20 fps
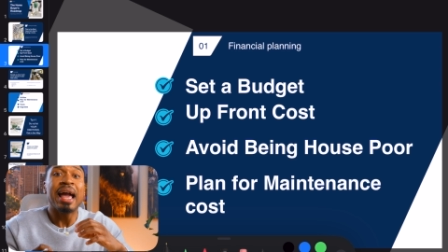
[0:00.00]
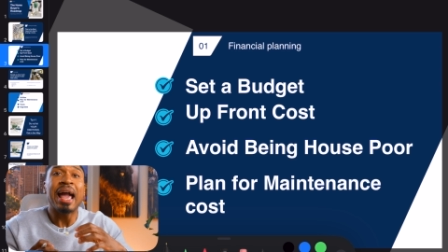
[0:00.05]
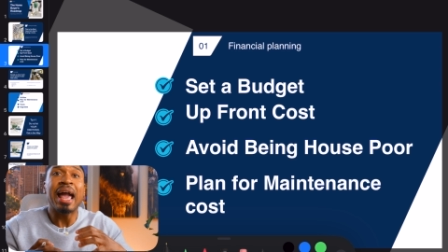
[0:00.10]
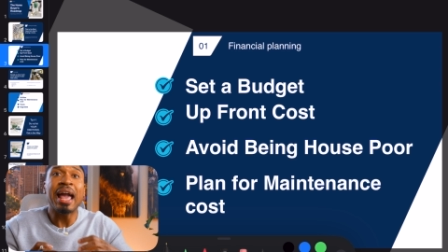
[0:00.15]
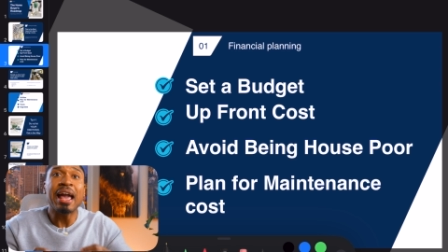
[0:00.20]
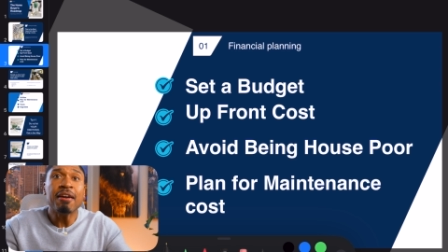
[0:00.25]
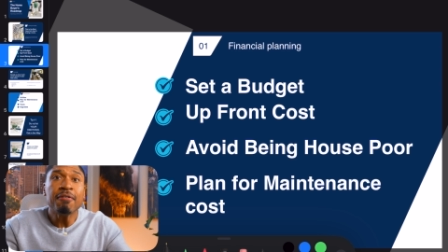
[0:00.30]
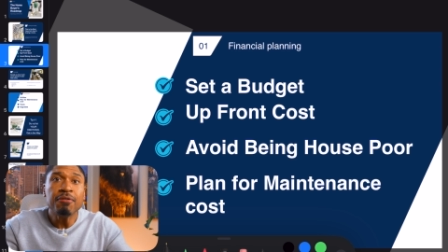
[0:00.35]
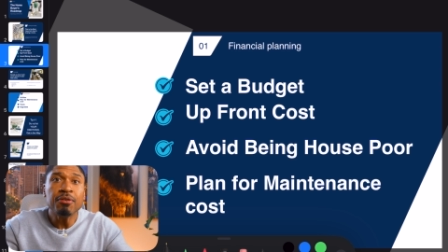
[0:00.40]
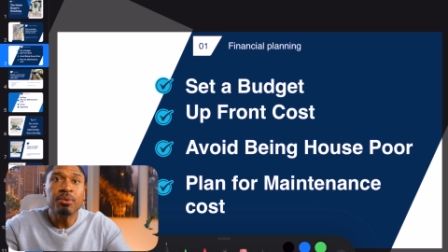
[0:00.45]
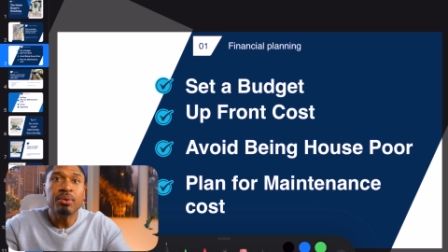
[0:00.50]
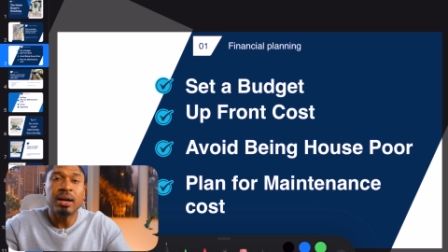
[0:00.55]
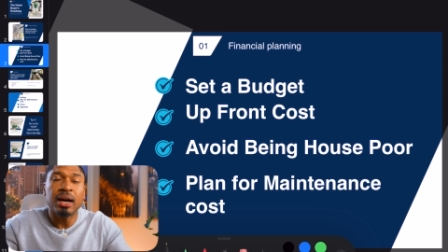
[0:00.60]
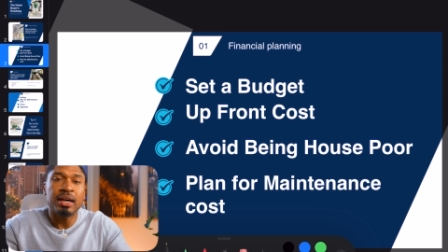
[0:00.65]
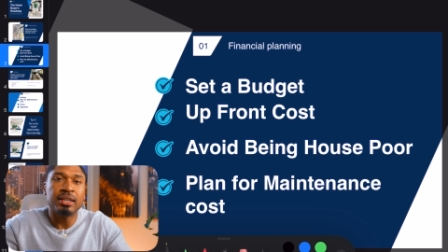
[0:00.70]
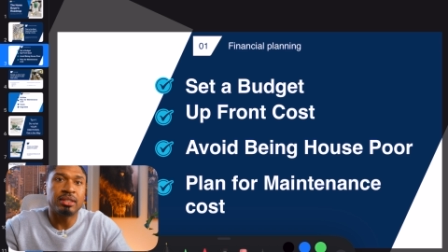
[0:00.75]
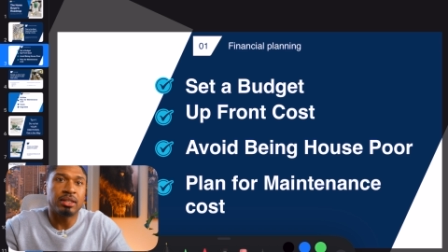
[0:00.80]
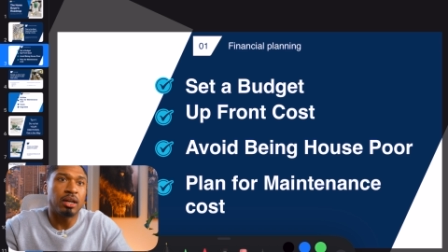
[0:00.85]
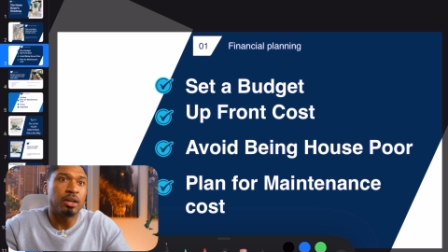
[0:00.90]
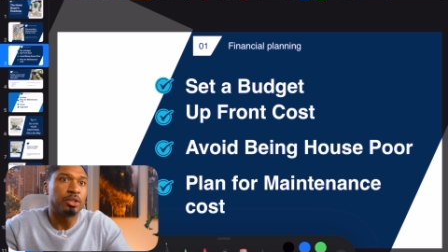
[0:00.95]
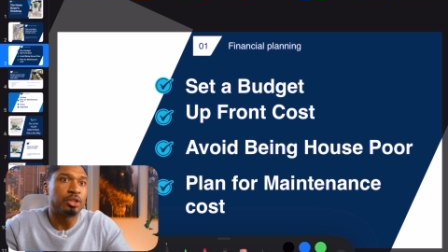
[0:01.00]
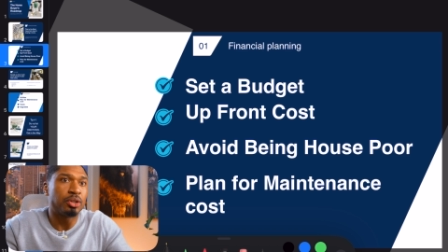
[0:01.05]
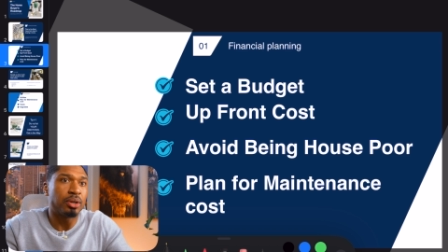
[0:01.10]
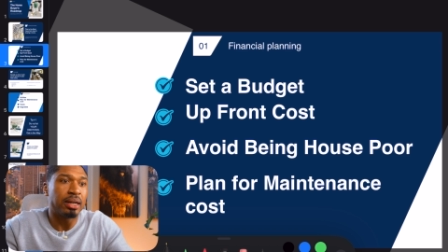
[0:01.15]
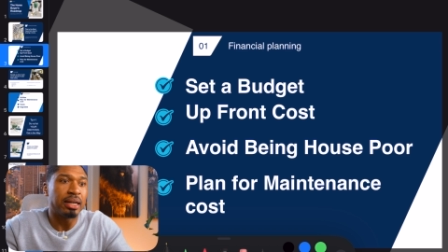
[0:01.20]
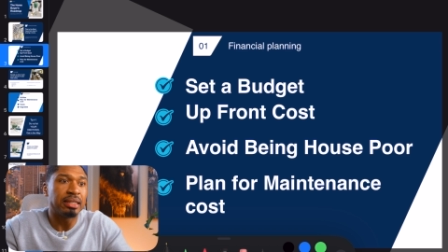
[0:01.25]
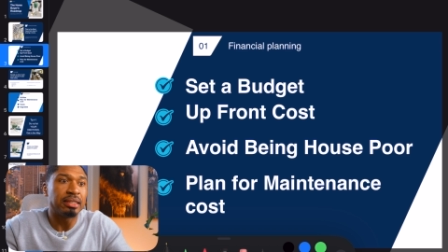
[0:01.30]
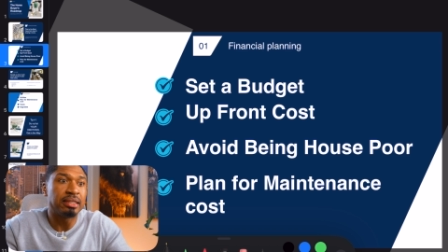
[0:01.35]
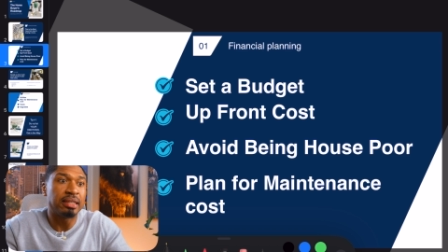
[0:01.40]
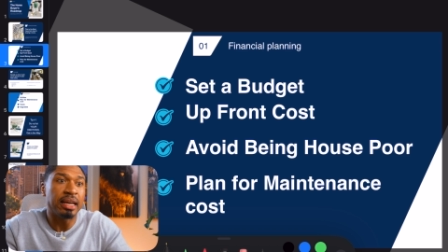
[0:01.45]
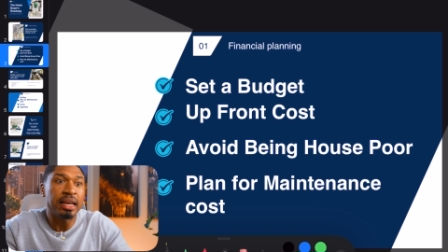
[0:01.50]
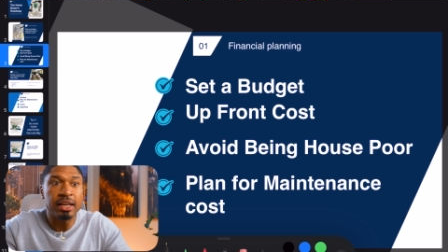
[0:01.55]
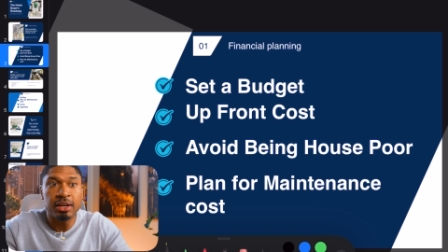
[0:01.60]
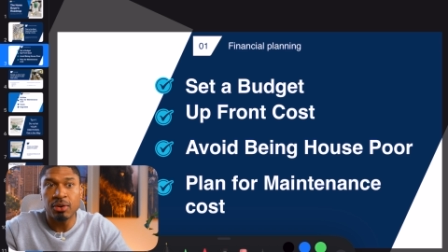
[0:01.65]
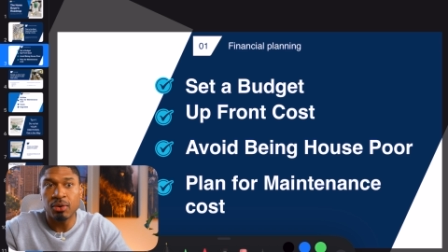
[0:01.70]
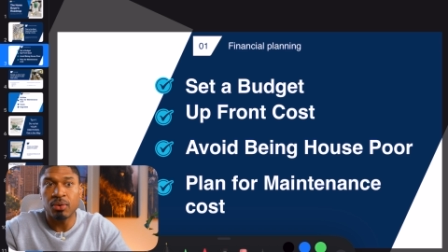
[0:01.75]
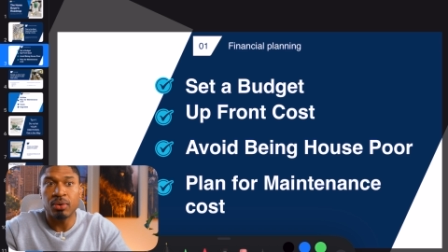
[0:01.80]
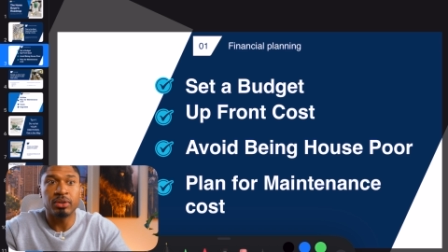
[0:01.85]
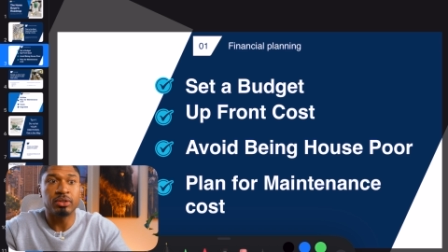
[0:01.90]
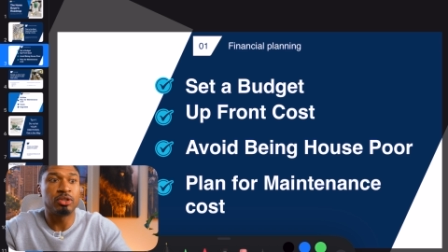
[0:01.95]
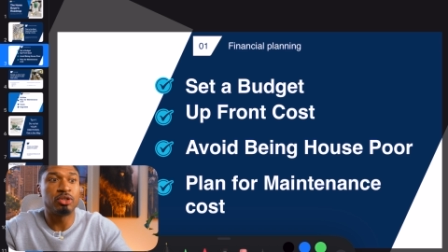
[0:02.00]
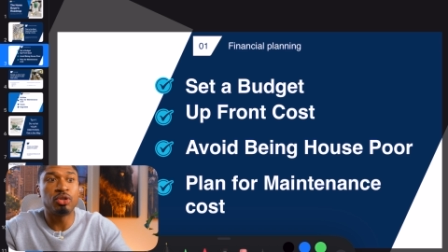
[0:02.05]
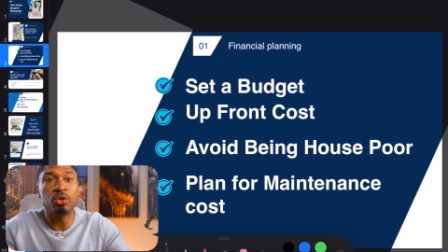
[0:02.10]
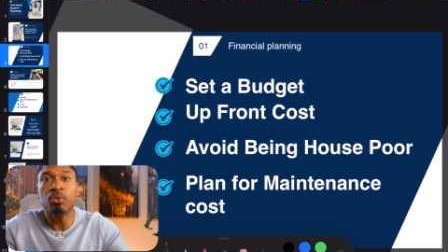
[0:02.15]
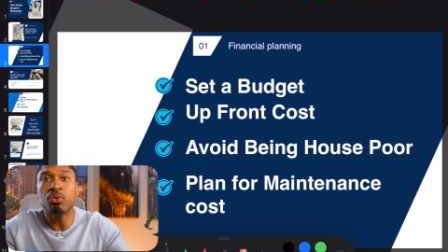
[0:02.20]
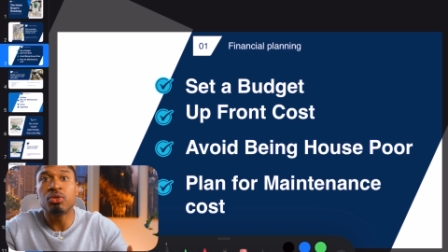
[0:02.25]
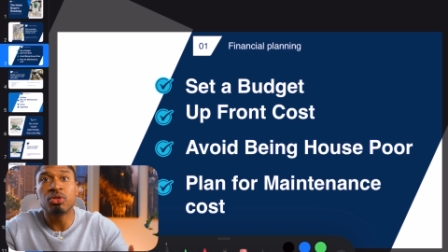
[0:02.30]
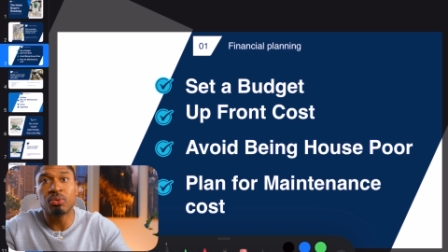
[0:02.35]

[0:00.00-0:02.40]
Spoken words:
if you guys are trying to take on $2,000,